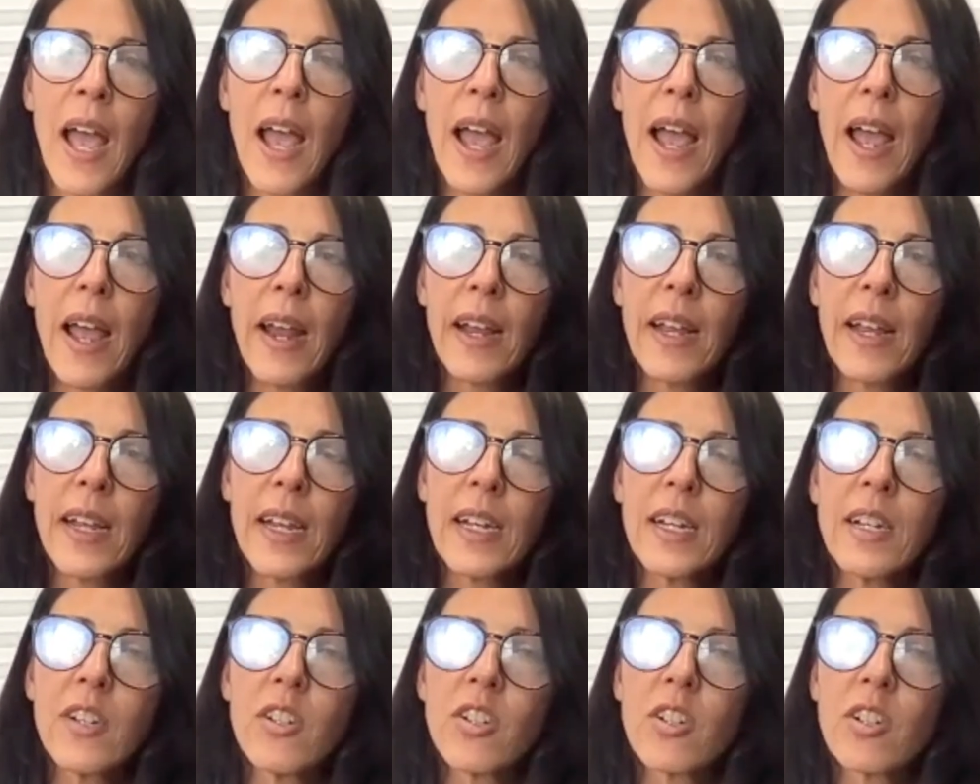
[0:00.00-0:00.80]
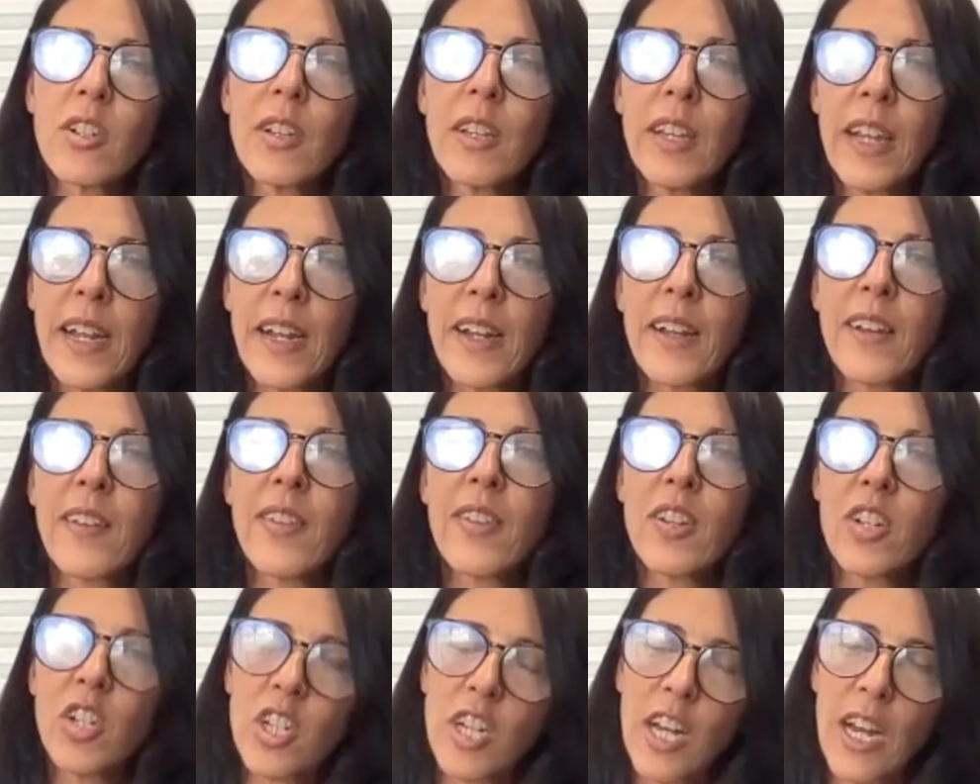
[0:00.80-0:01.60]
and each link of
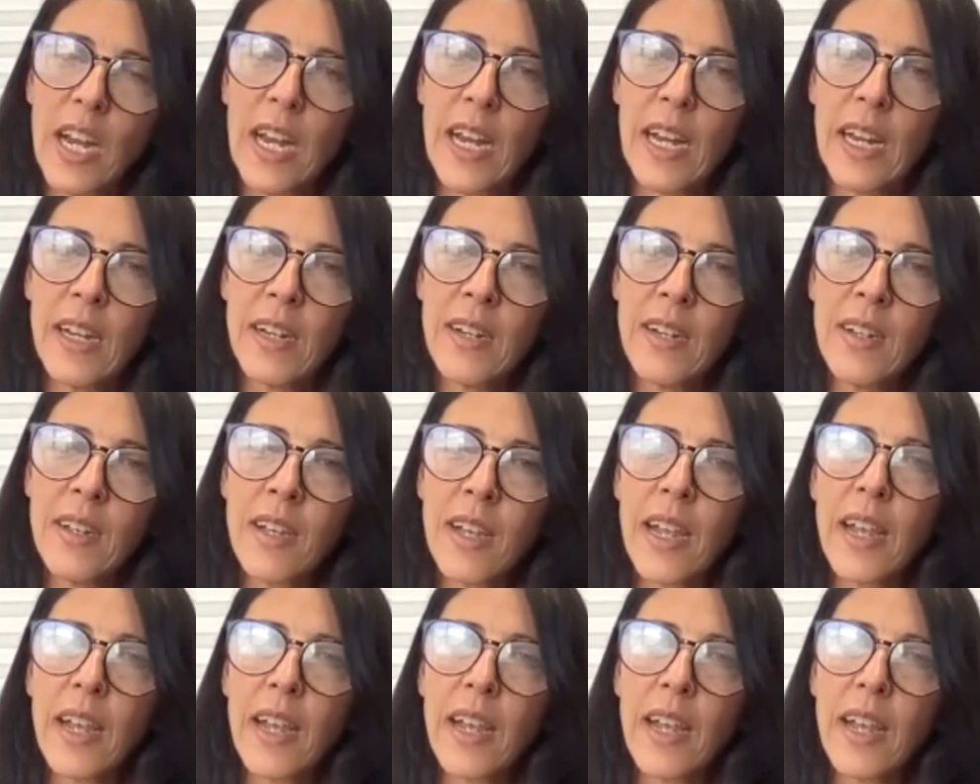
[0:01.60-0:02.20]
the chain